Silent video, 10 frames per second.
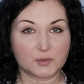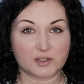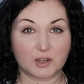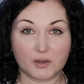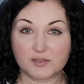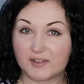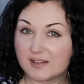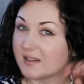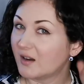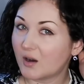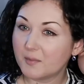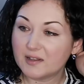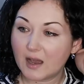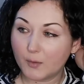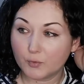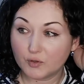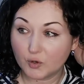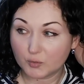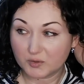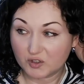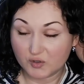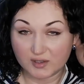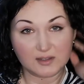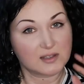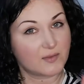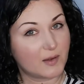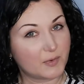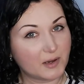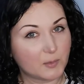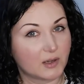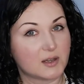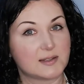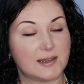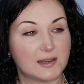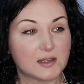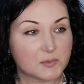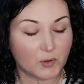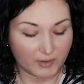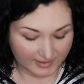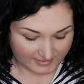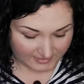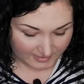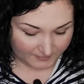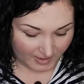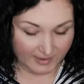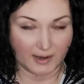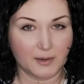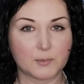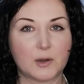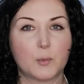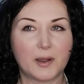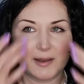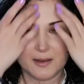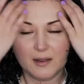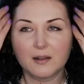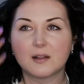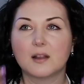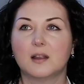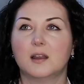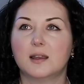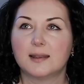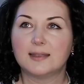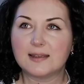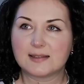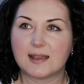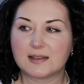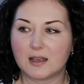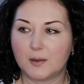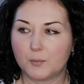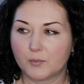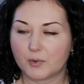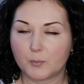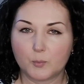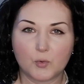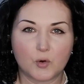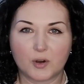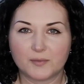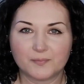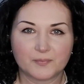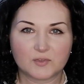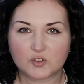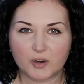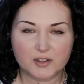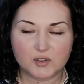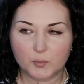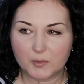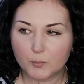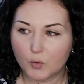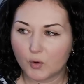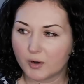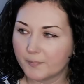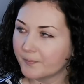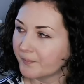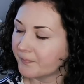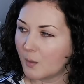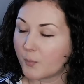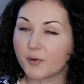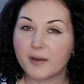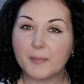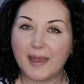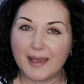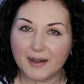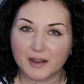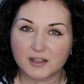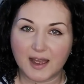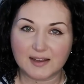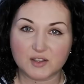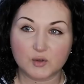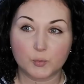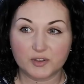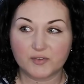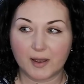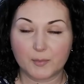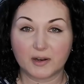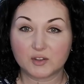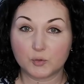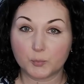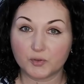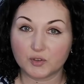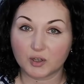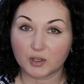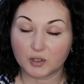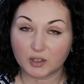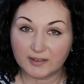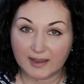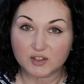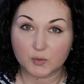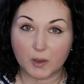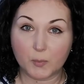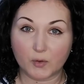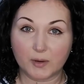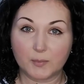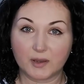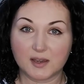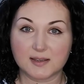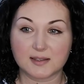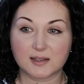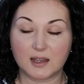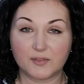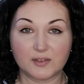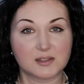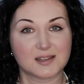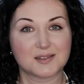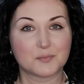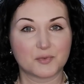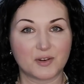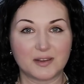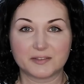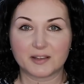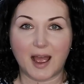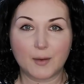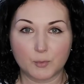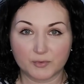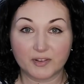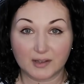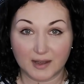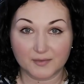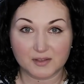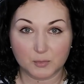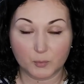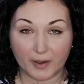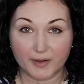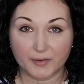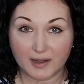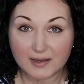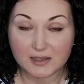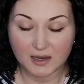a close-fitting garment, I would not be choosing this fabric, because it is polyester, and I am quite, these days I'm more trying to be more prepared as which fabric to put next to my body, because if it doesn't breathe, I won't feel comfortable wearing it.